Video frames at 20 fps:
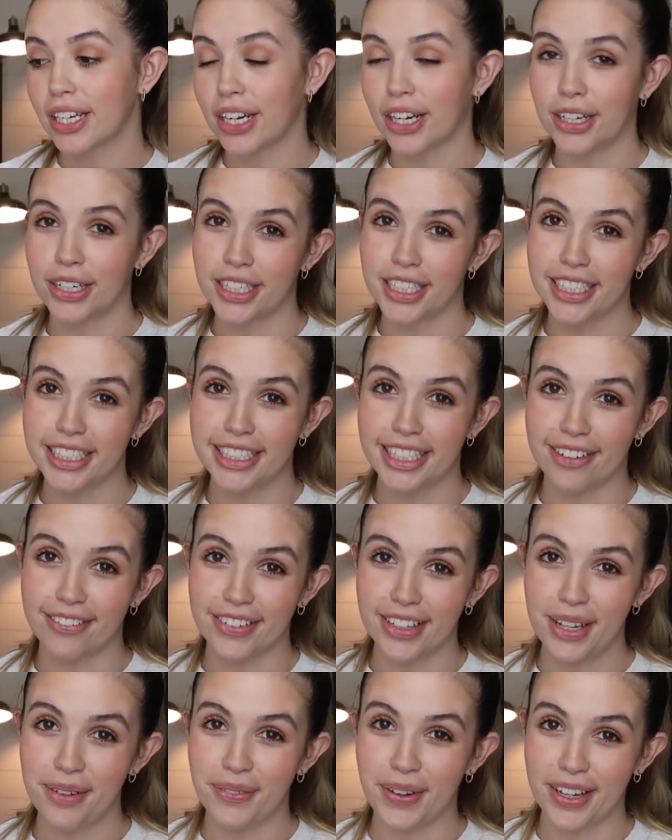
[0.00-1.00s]
Courage is
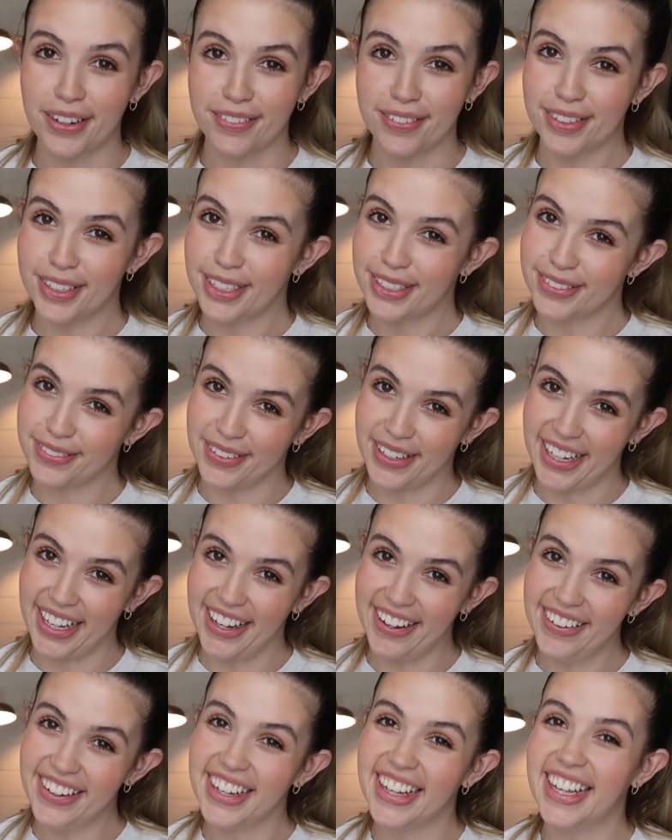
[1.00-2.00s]
definitely awake for this
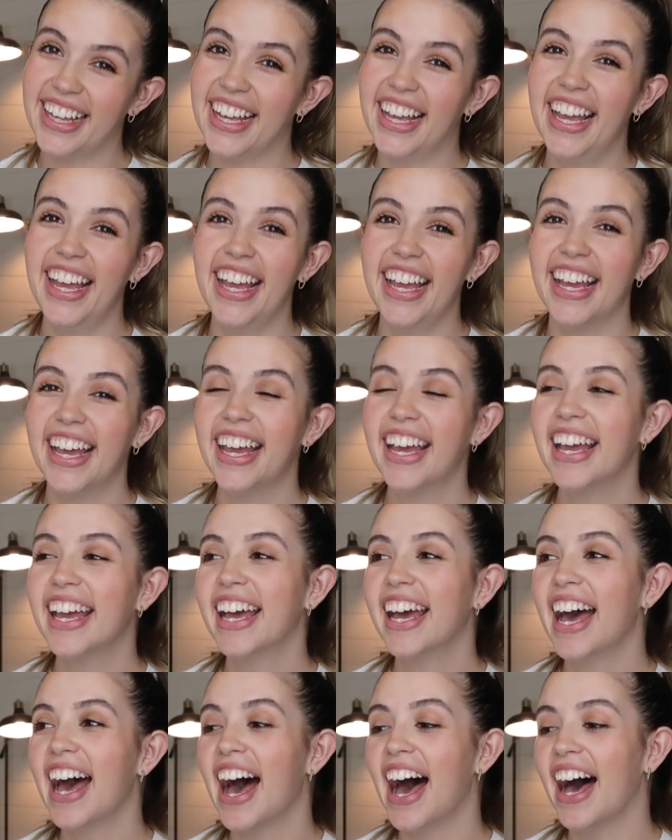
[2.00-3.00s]
video, which
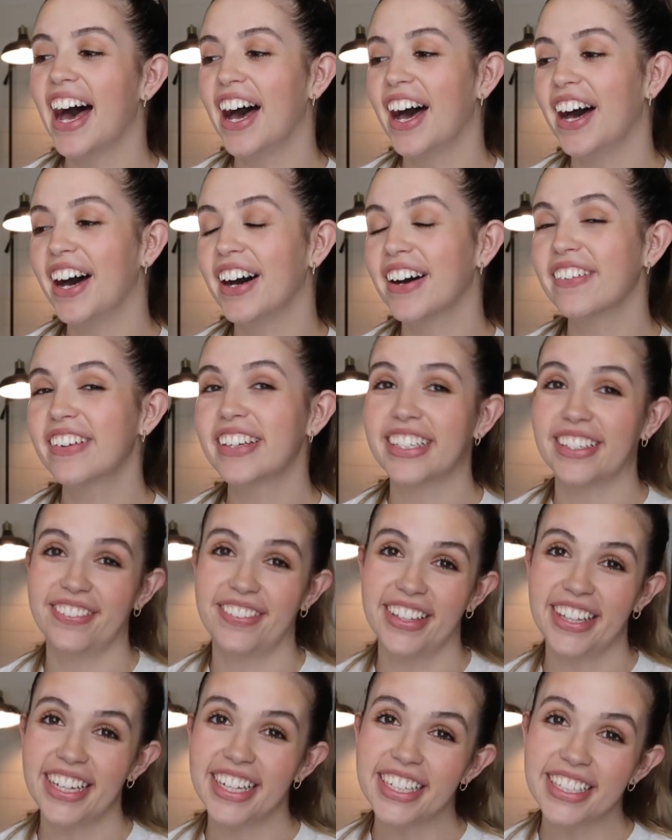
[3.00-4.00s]
I
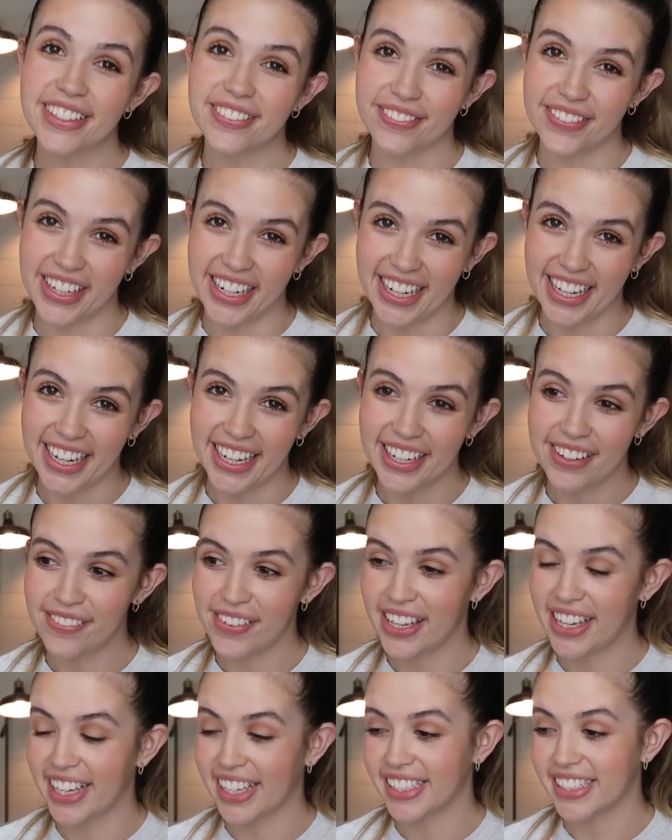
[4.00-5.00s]
feel like is fitting
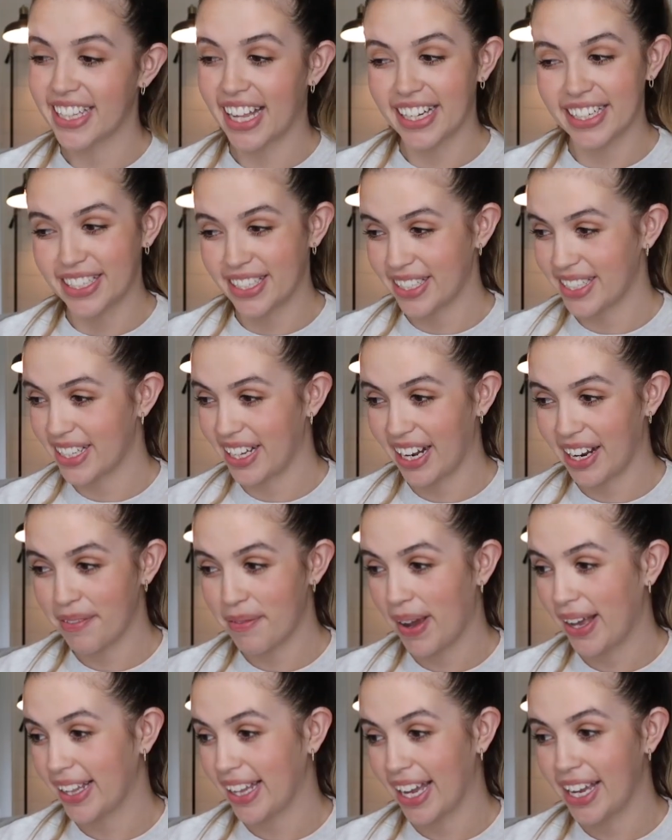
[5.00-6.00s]
because that's just like
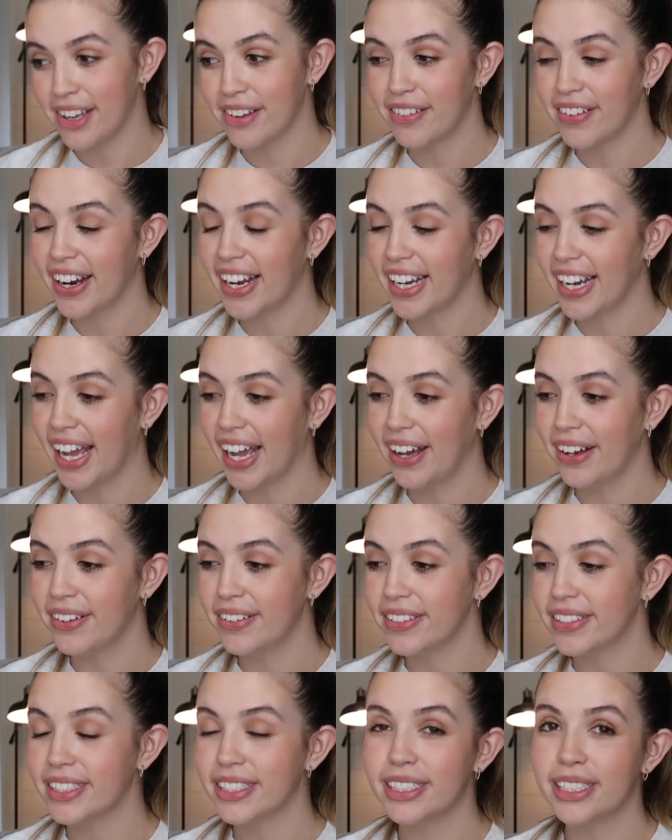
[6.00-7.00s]
my life right
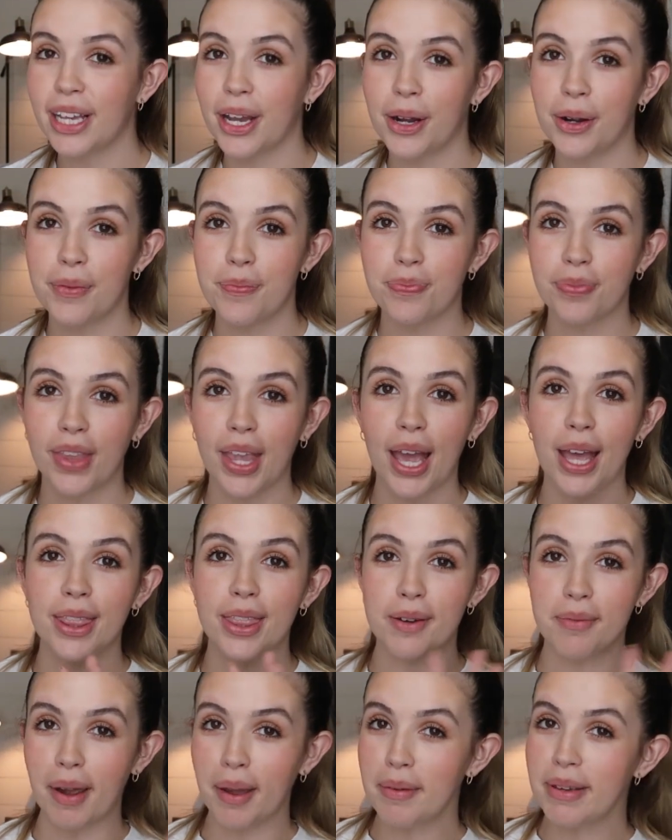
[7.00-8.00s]
now. So
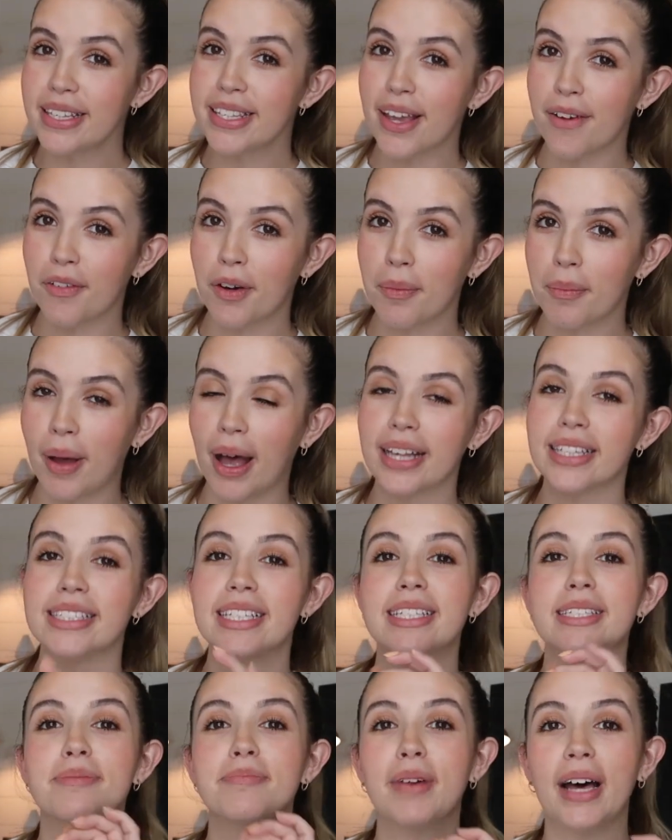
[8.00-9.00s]
there might be several
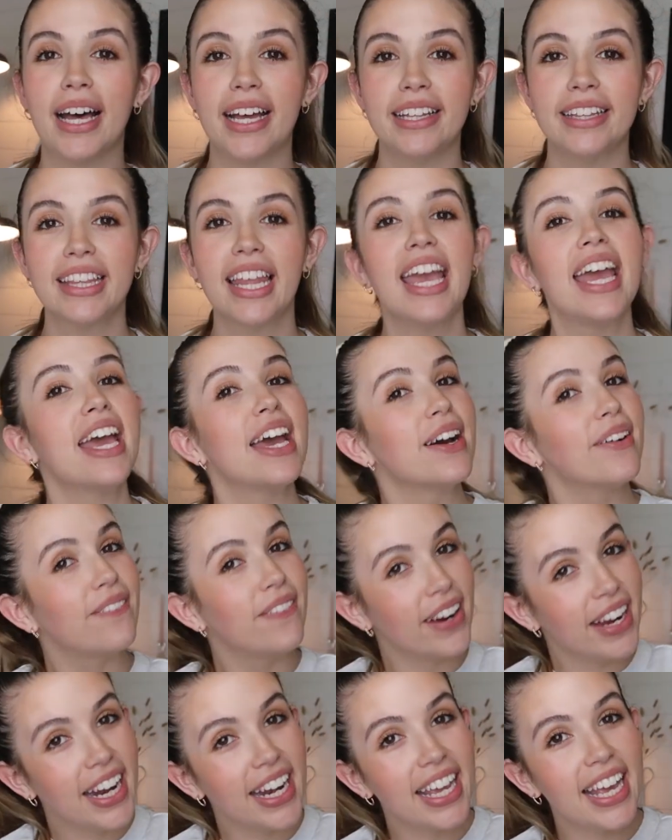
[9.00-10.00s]
pauses, but
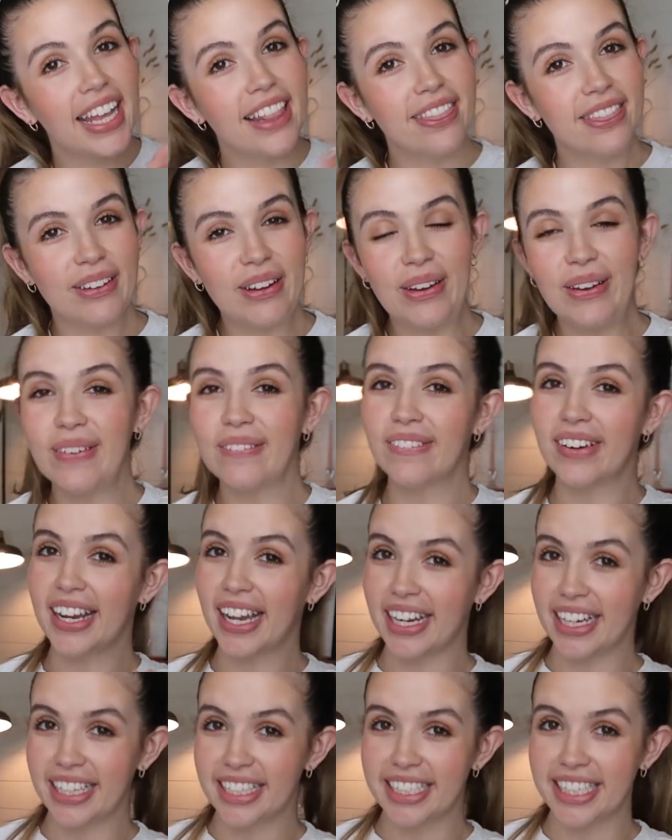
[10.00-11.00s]
we're gonna get through it. We're
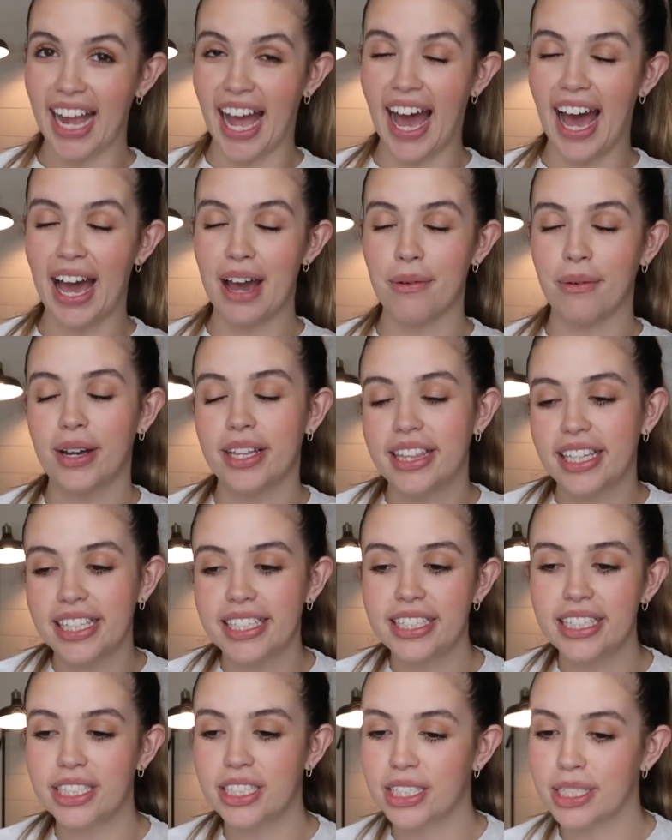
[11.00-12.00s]
gonna chat. I want
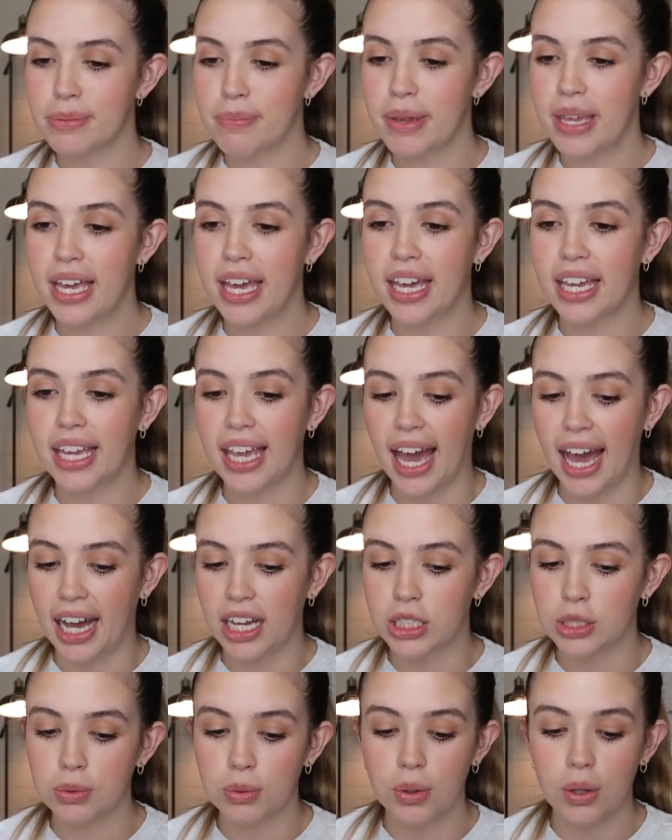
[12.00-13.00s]
this to just be a
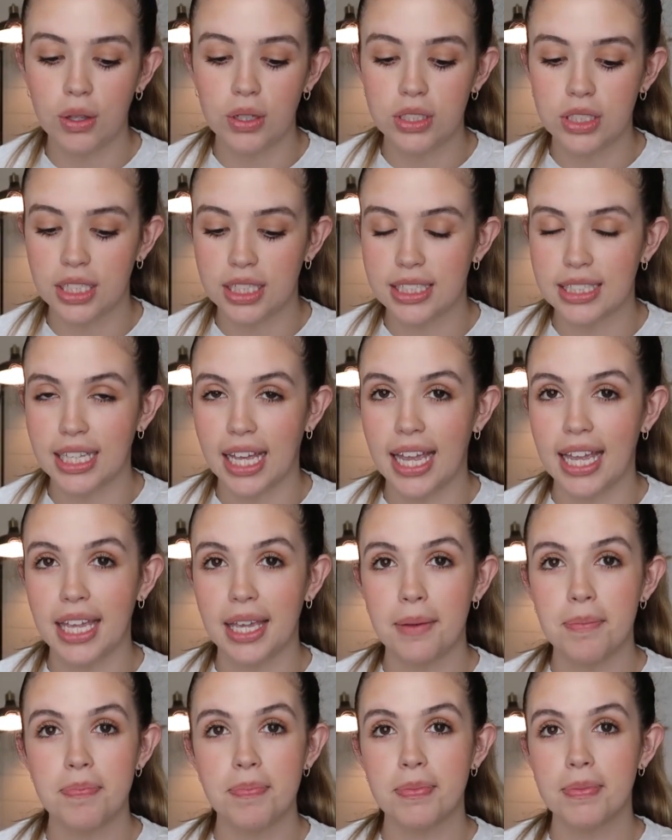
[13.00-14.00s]
casual, just
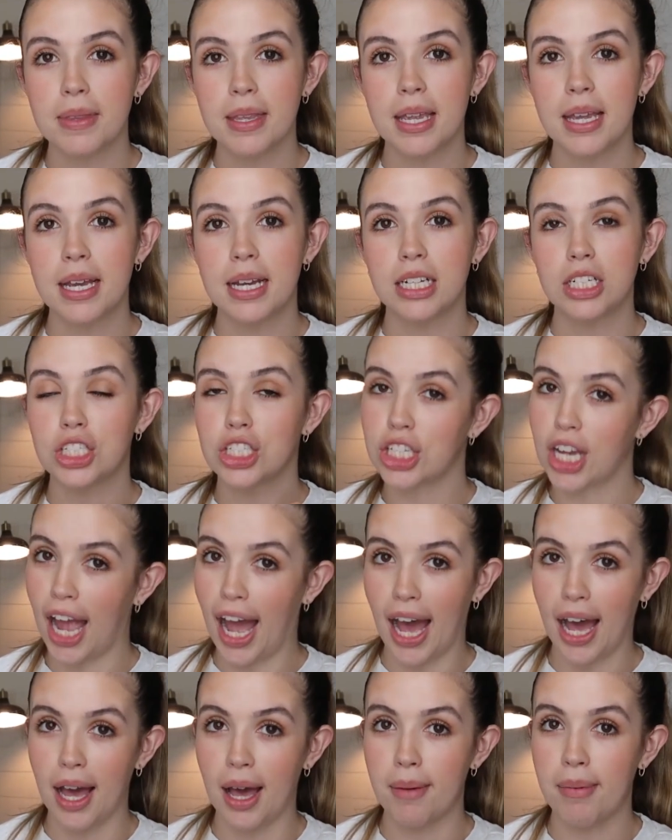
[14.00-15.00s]
like
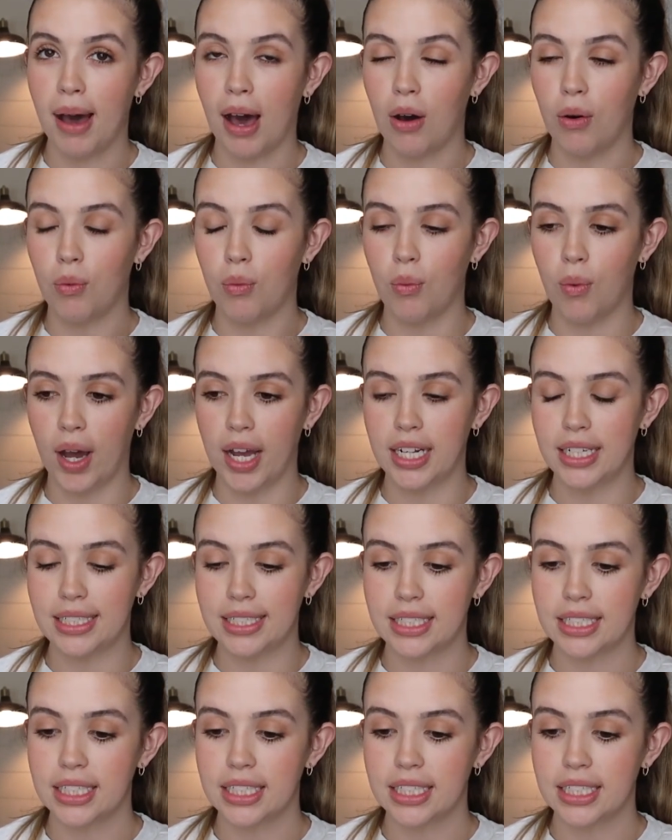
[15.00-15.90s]
chat about what